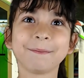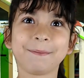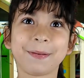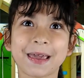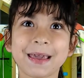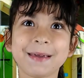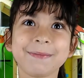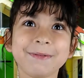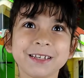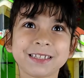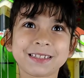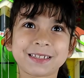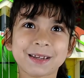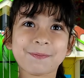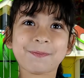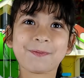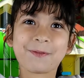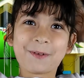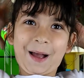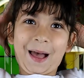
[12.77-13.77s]
Baby
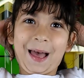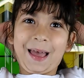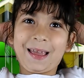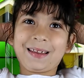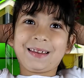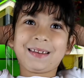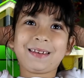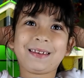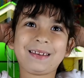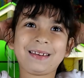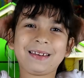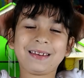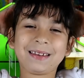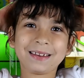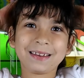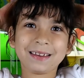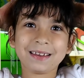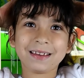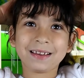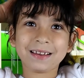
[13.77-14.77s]
Surprise.
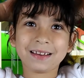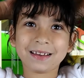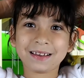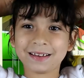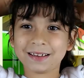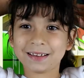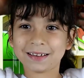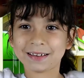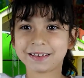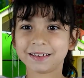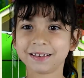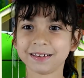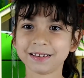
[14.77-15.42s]
Yeah, we're doing a